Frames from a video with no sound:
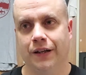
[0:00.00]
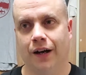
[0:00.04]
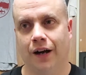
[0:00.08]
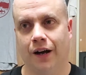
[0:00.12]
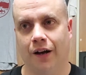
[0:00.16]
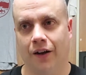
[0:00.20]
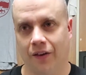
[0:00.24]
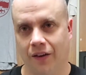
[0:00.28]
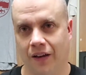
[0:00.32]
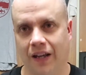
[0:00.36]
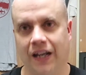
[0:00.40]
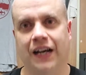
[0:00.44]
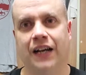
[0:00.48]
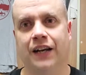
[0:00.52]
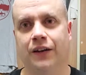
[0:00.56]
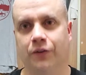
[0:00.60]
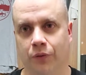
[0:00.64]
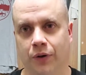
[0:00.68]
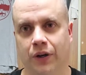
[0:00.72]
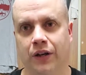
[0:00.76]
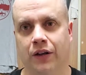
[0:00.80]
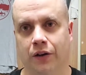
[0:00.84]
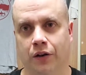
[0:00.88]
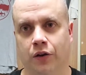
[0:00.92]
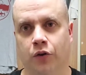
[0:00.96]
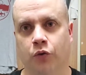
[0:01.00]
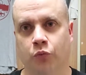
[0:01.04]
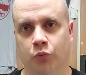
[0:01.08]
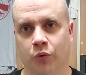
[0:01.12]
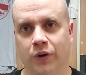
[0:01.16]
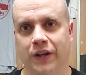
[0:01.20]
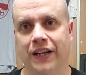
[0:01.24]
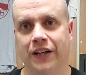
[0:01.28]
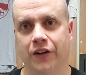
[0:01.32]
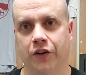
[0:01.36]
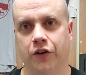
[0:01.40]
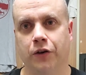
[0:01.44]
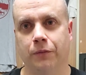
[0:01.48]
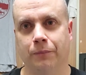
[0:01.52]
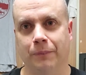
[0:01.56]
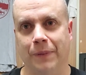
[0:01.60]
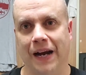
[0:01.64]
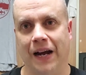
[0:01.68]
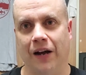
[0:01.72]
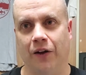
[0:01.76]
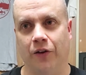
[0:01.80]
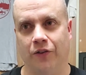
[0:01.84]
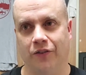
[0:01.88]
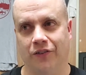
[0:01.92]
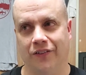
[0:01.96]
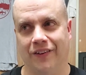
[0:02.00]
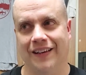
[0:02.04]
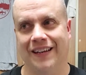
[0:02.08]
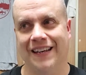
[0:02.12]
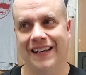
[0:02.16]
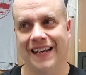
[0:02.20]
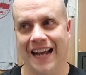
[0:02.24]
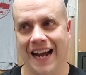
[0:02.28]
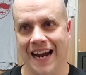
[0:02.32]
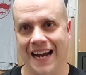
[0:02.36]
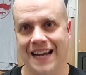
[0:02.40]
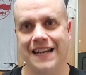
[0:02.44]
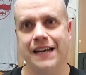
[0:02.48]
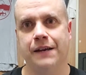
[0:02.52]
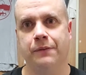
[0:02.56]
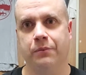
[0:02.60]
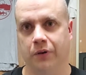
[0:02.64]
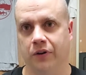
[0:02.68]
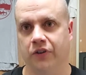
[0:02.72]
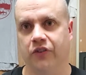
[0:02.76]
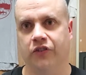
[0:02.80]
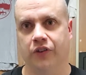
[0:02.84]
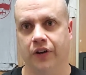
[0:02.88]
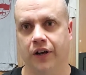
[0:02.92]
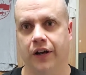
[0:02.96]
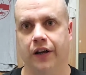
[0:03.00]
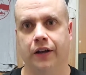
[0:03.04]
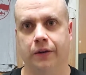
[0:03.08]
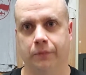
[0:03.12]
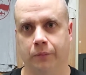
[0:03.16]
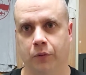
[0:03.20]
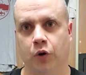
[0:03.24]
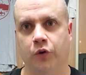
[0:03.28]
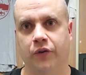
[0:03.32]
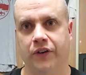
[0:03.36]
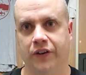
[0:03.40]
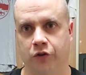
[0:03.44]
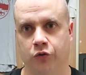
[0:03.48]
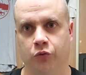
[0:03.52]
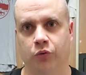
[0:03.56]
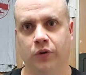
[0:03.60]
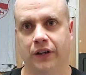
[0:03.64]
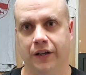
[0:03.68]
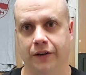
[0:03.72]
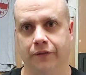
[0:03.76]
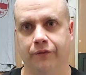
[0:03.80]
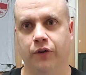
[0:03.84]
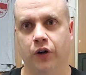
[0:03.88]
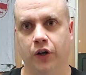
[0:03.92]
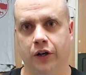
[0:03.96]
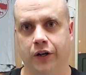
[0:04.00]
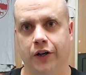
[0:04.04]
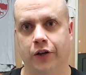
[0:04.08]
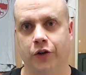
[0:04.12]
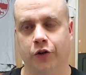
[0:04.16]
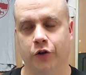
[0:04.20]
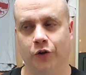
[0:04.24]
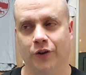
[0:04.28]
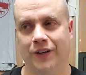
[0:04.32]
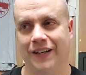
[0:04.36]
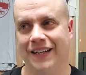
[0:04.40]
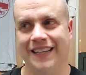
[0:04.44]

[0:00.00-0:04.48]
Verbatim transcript: A lot of a, really good balance. 90% of the movie is really fucking good.